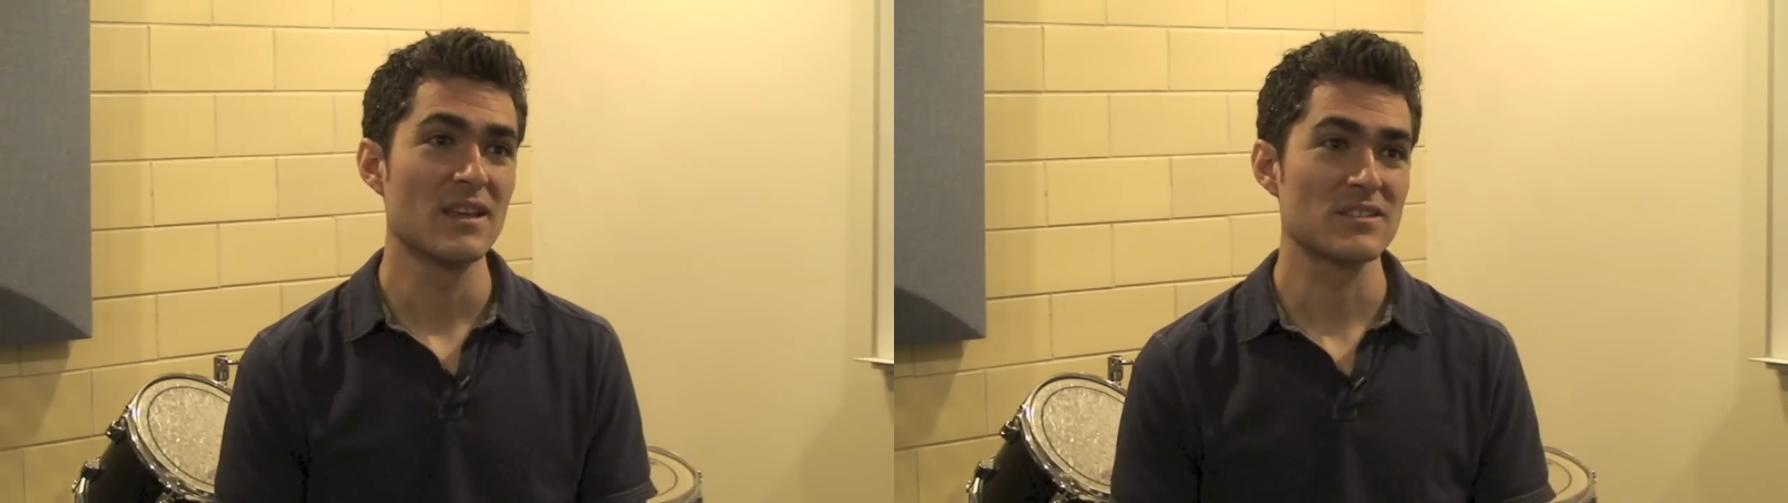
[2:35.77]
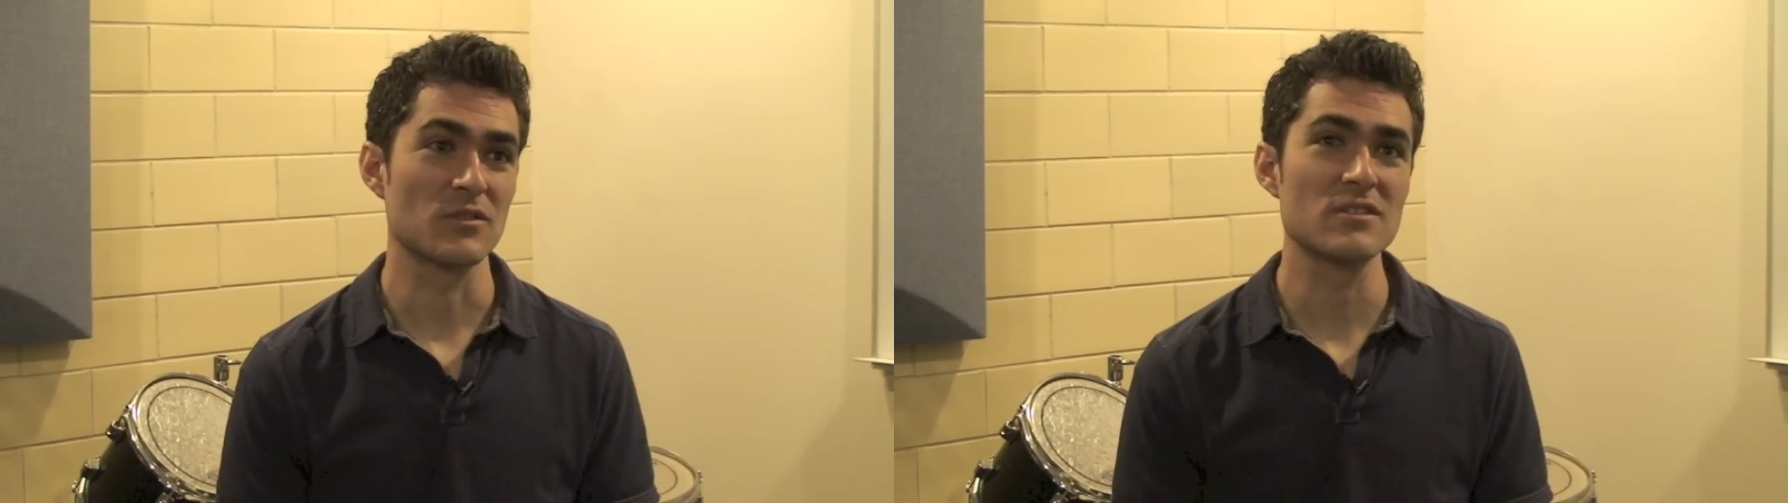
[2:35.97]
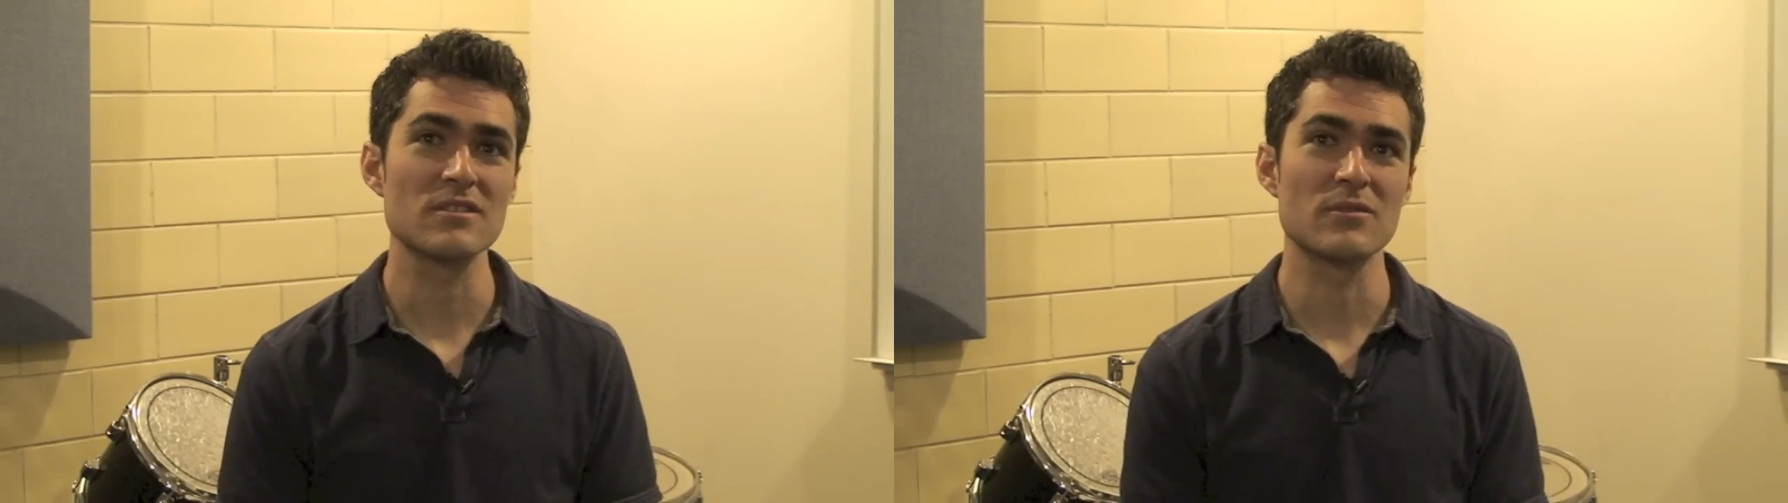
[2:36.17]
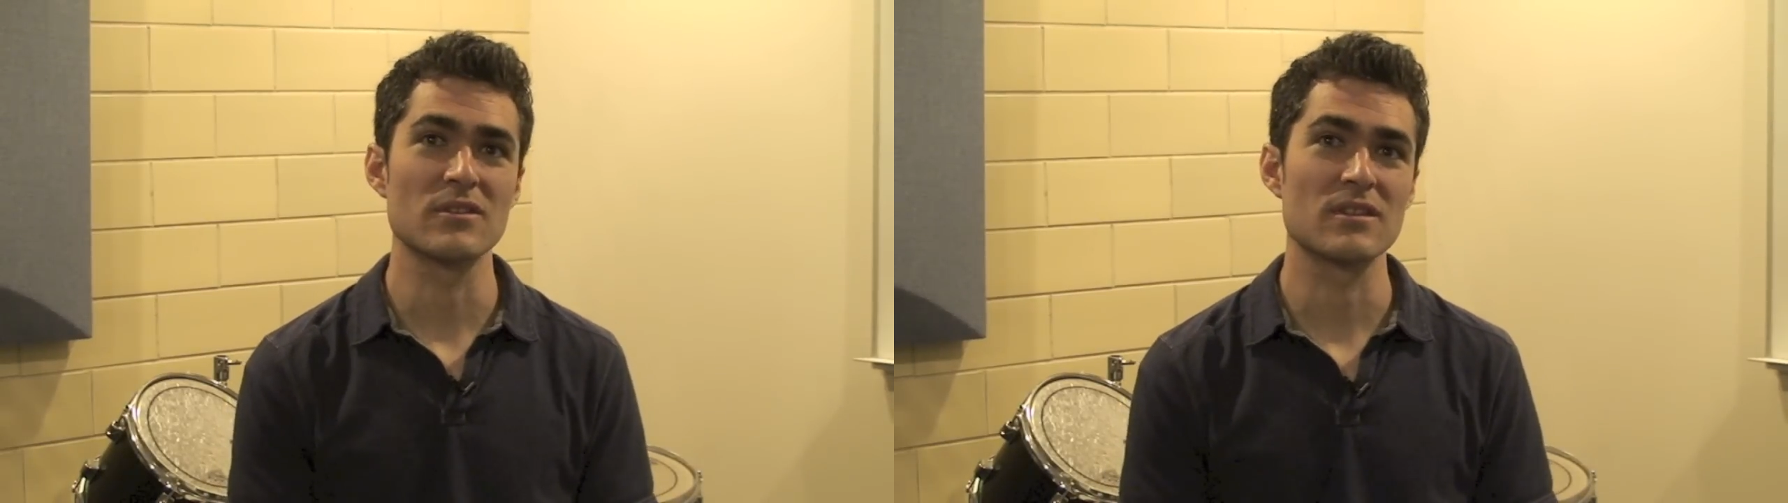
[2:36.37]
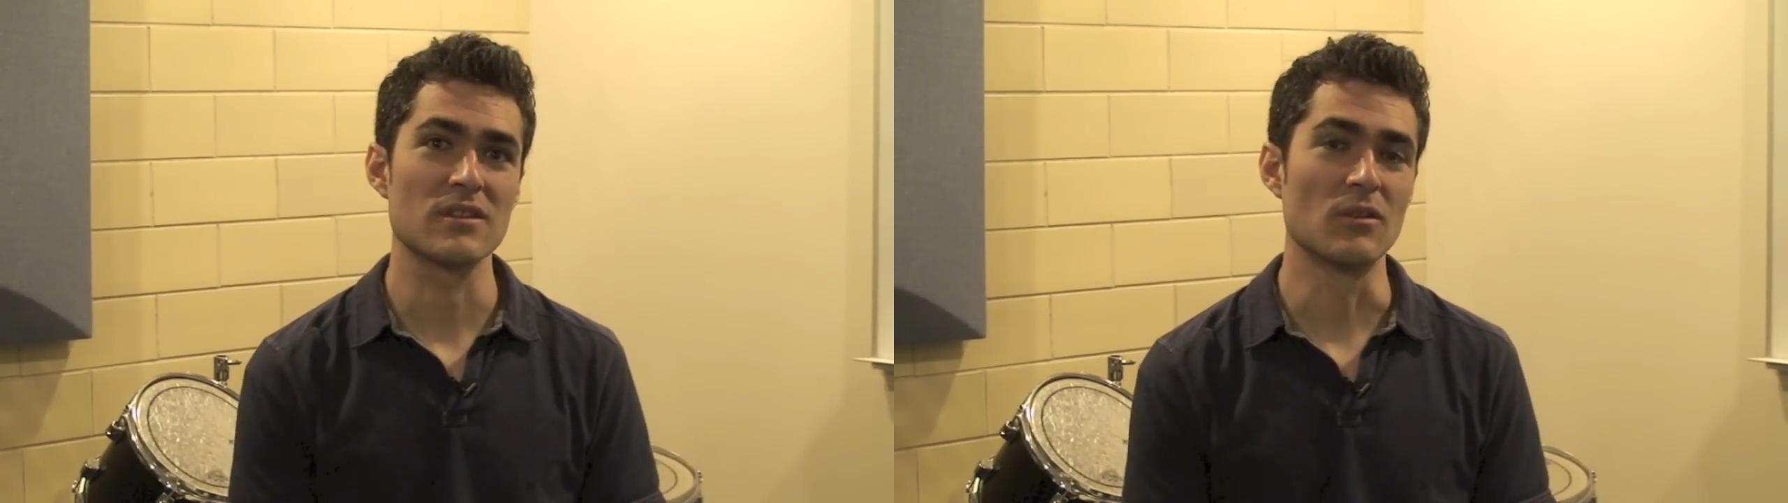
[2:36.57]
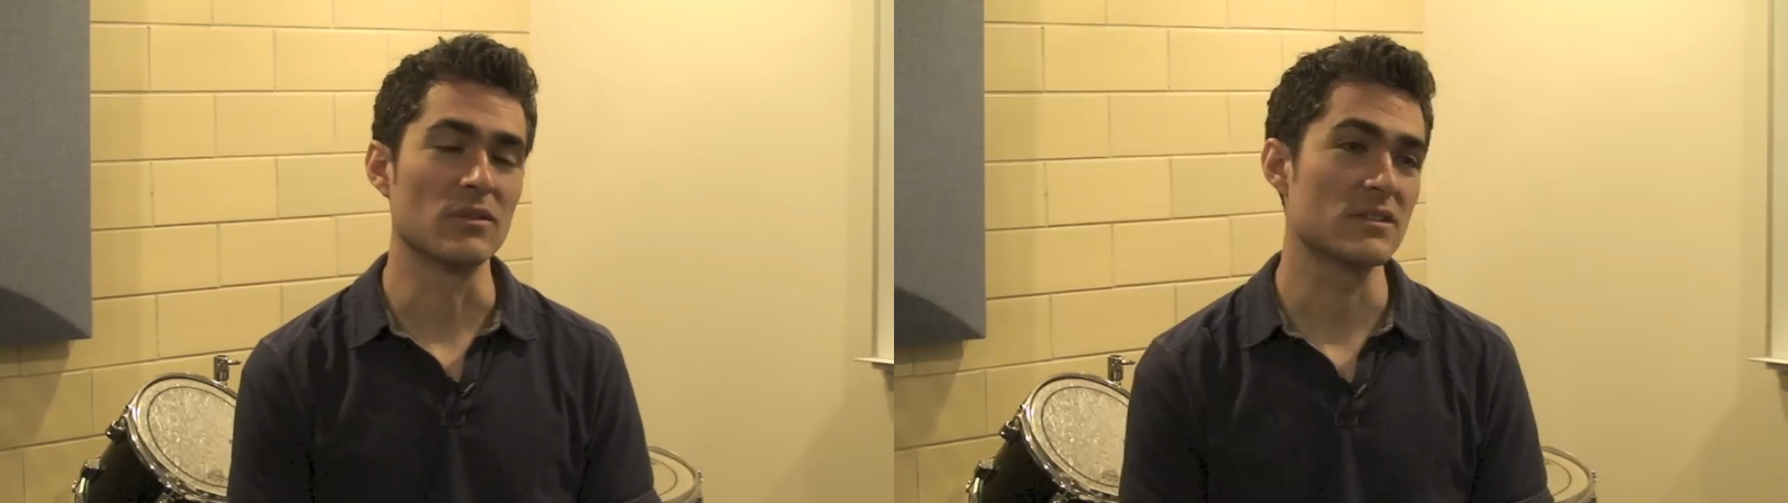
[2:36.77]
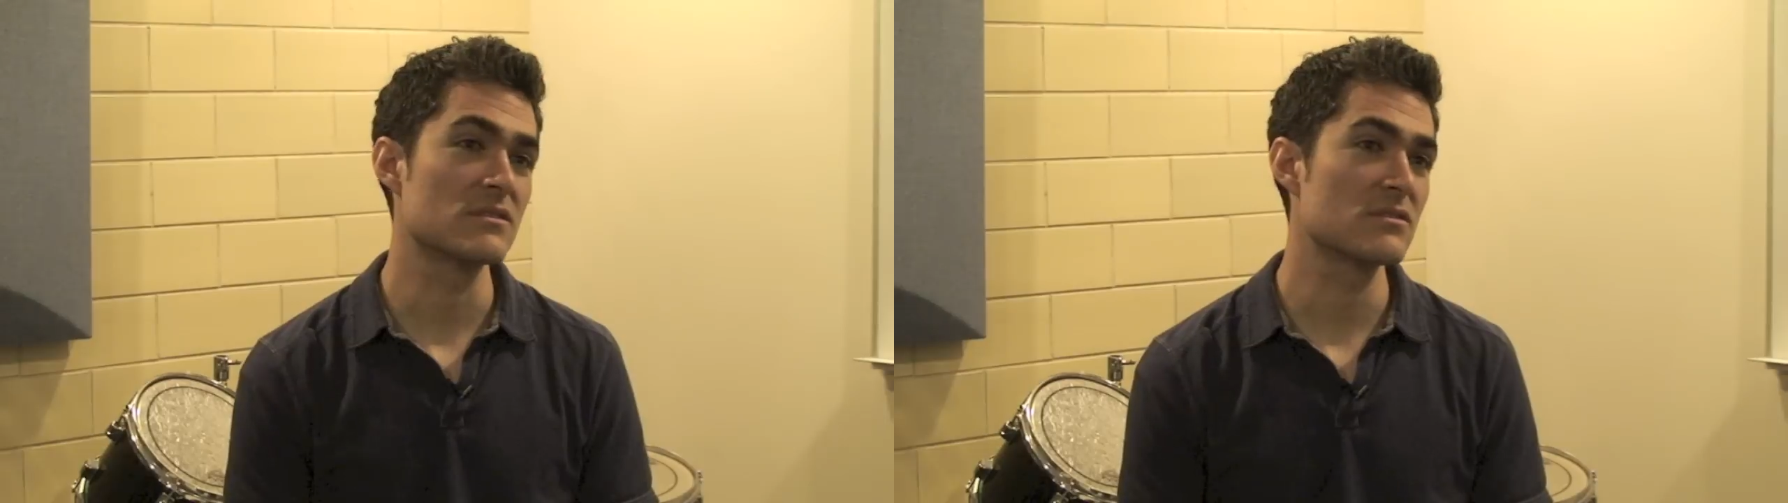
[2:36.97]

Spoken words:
So those are really the only